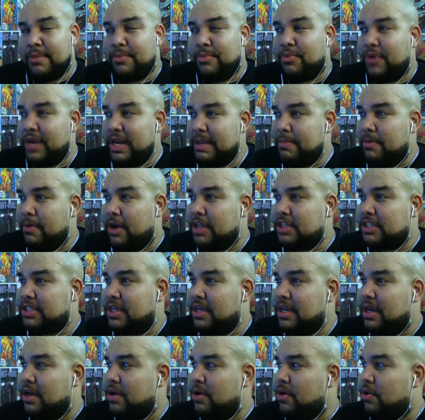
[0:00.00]
Pretty much,
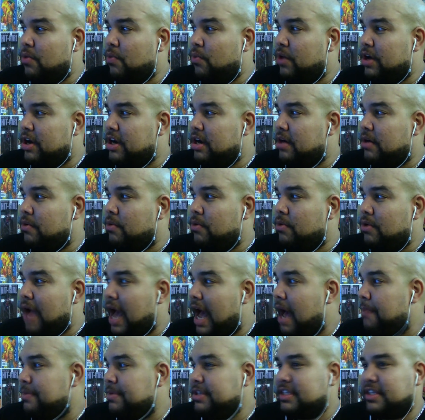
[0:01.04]
we're gonna
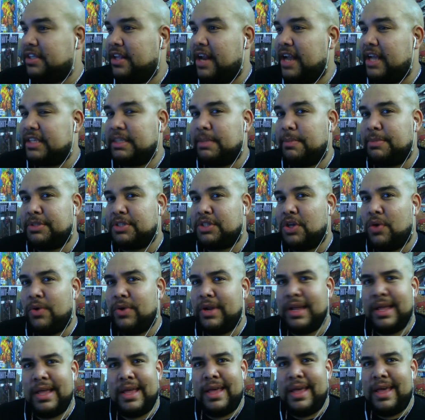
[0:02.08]
hop into the next
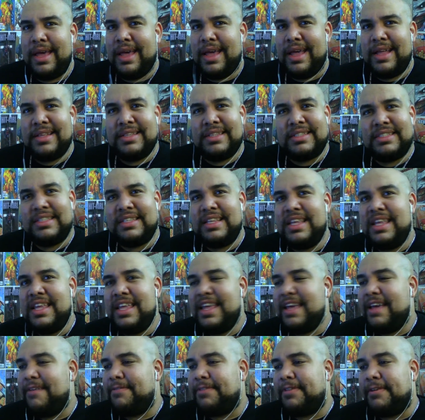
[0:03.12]
episode and see
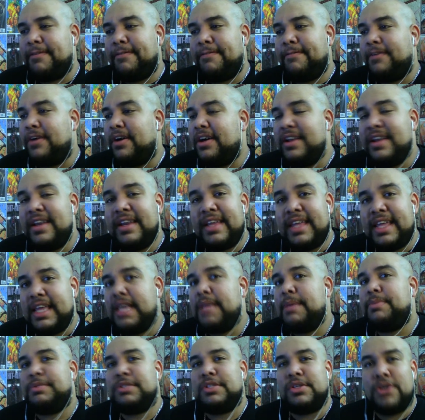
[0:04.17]
if the fun
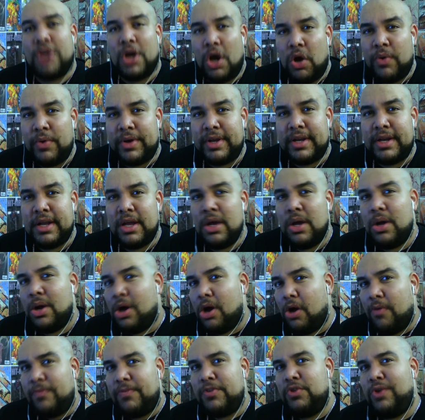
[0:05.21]
keeps going.
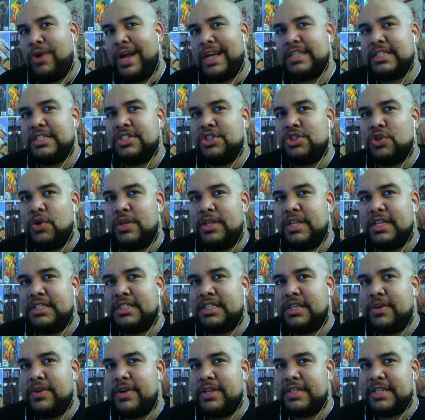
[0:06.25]
Hopefully you guys enjoyed this
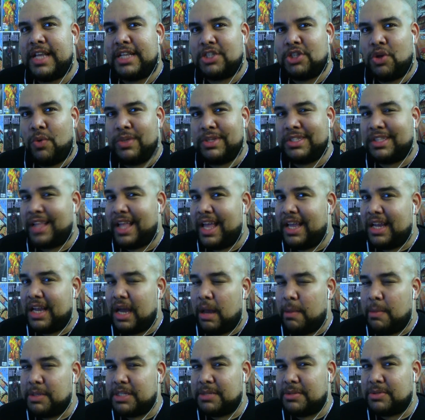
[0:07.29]
series. As always, like,
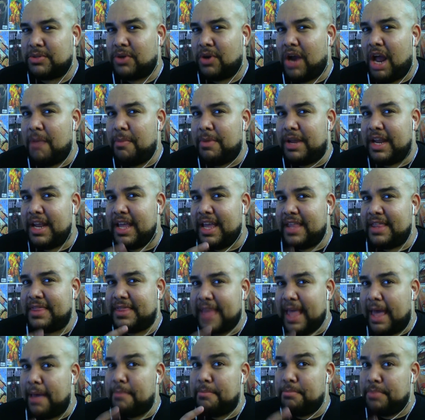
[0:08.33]
comment, subscribe, and hit
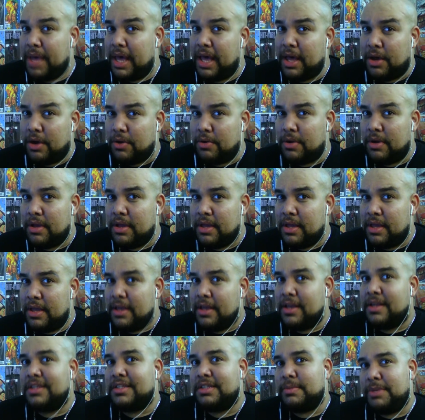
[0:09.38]
that bell
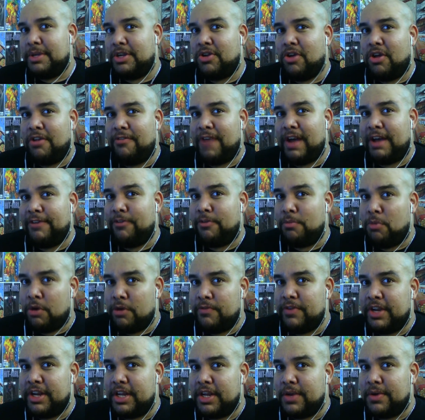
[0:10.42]
to be notified for more
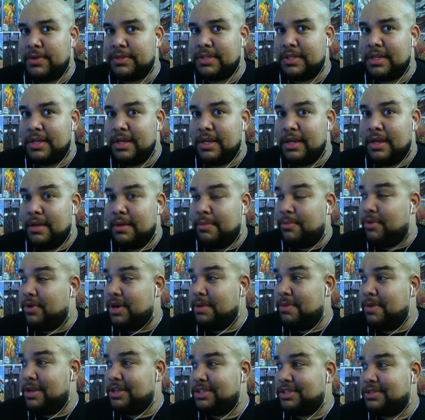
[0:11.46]
videos. Pretty
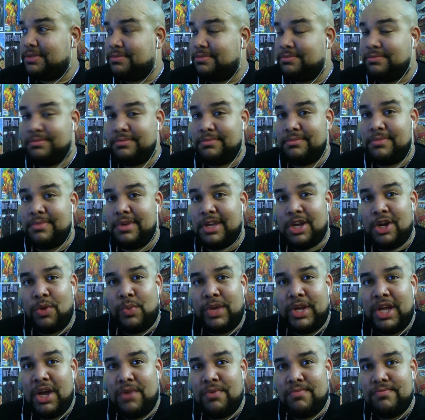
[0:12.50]
much, here we
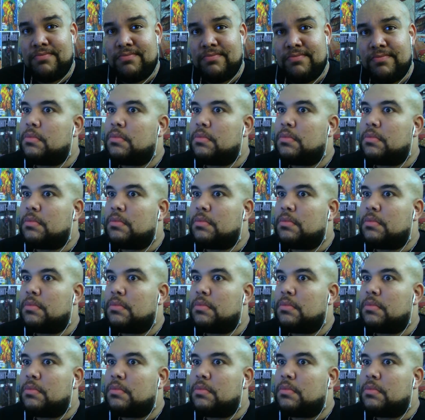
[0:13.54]
go.